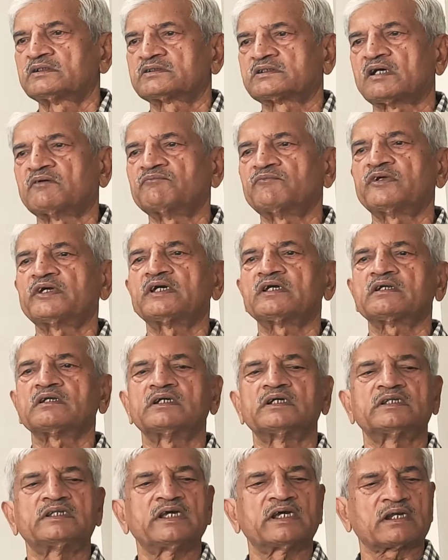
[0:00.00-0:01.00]
Somewhere
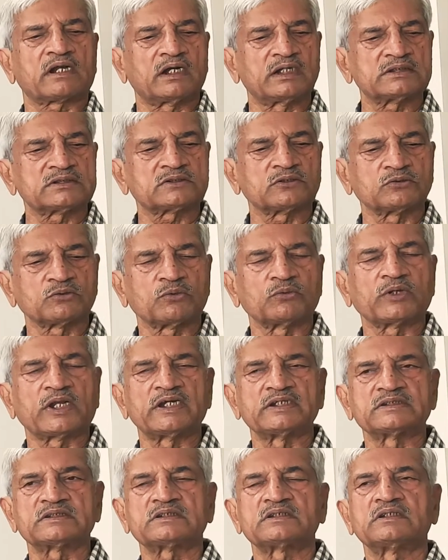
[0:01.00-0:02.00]
they are also known
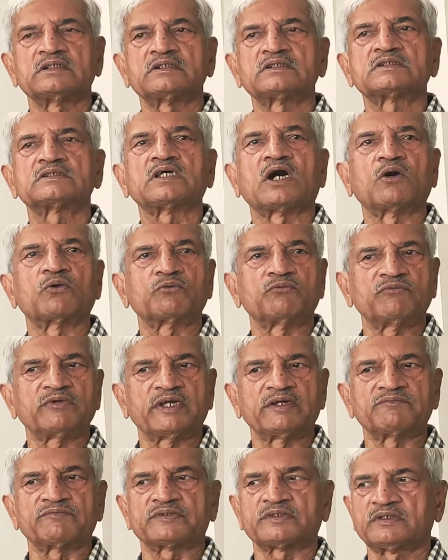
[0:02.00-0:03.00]
as sound
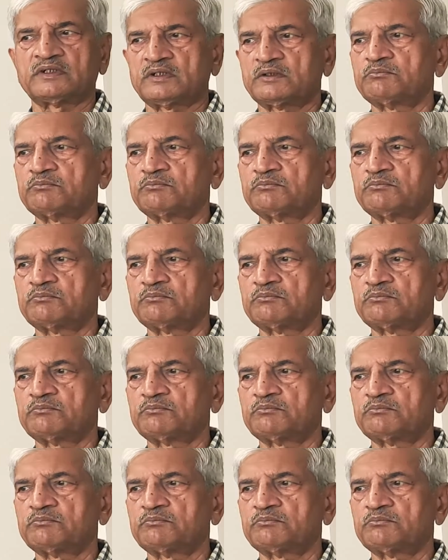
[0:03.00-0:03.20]
waves,